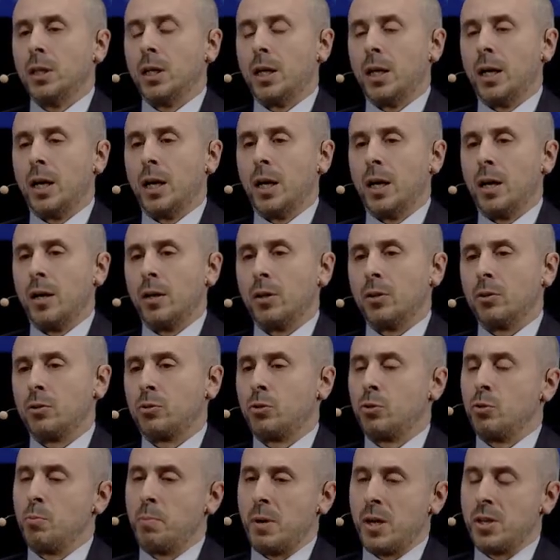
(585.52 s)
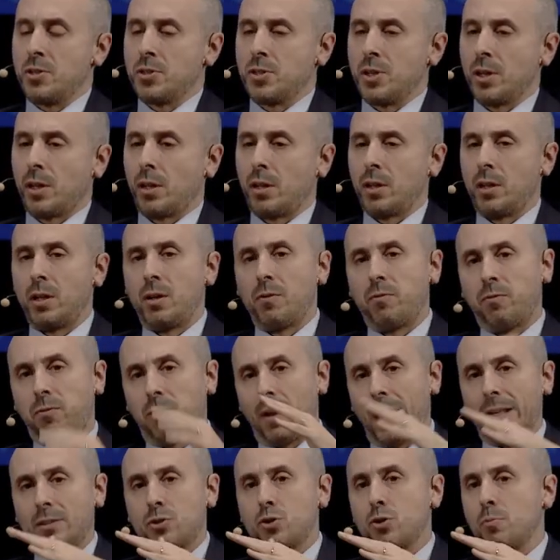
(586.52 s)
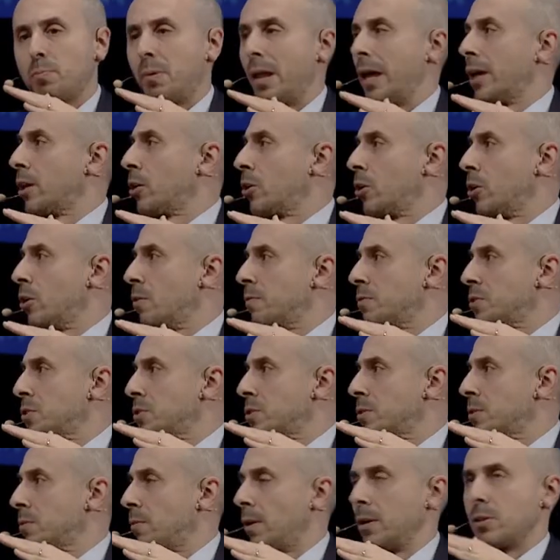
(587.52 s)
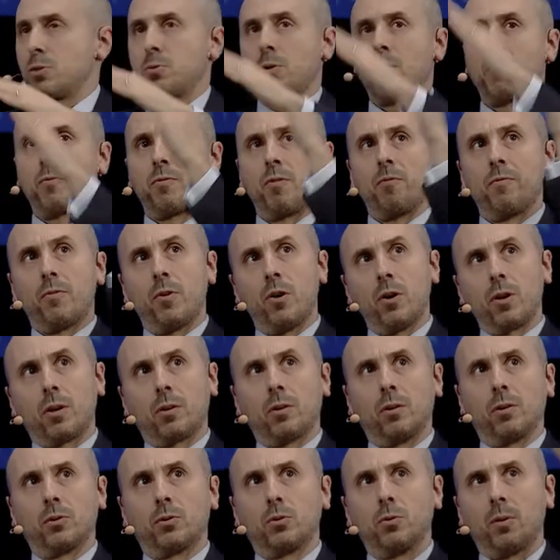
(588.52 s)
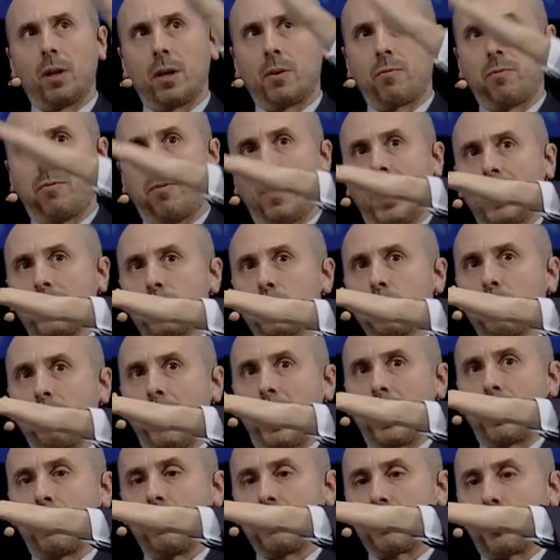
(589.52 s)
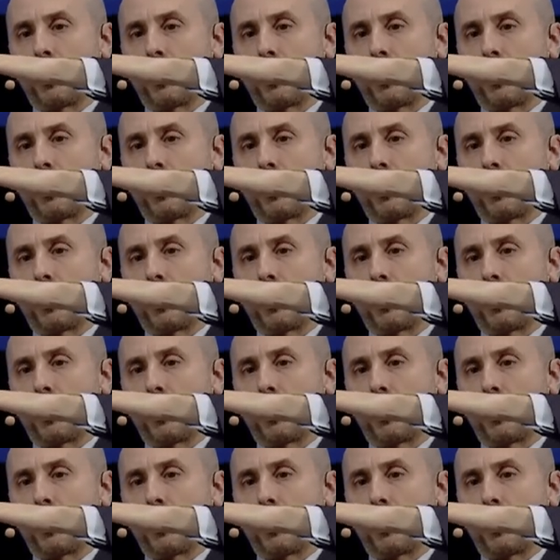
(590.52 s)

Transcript: to basically flat supply curves, right? So we're going from vertical to like flat supply curves,